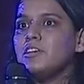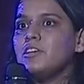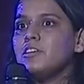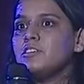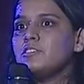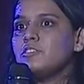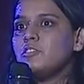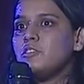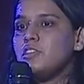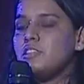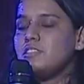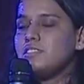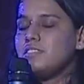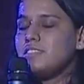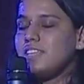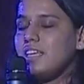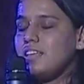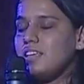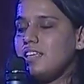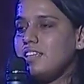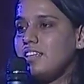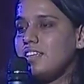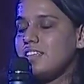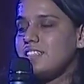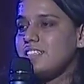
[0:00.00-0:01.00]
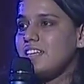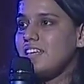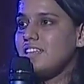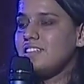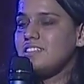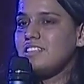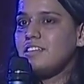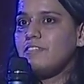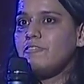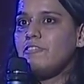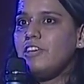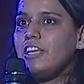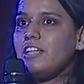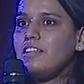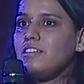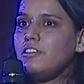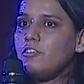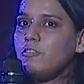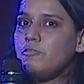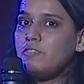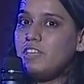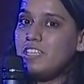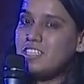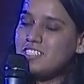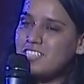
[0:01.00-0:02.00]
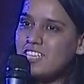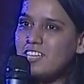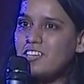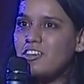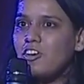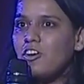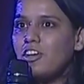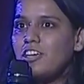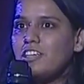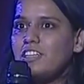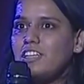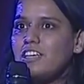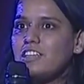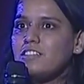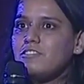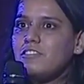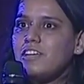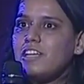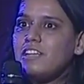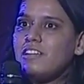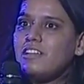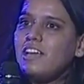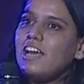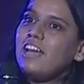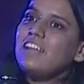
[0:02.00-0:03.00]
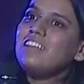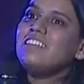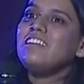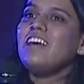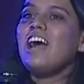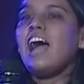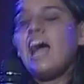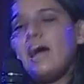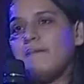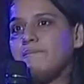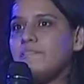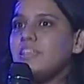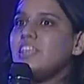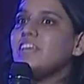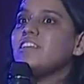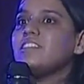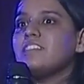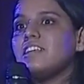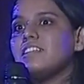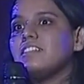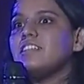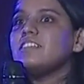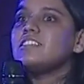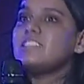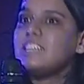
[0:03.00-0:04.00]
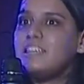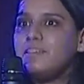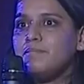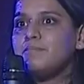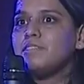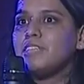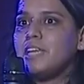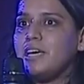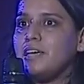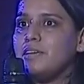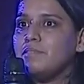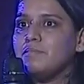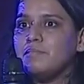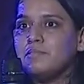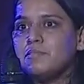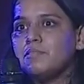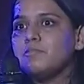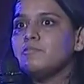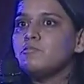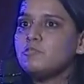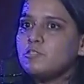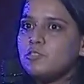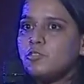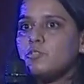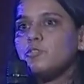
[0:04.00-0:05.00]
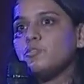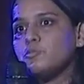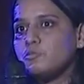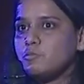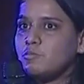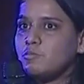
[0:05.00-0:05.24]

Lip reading: So in a sense, a feel of insecurity as well and happiness at the same time. So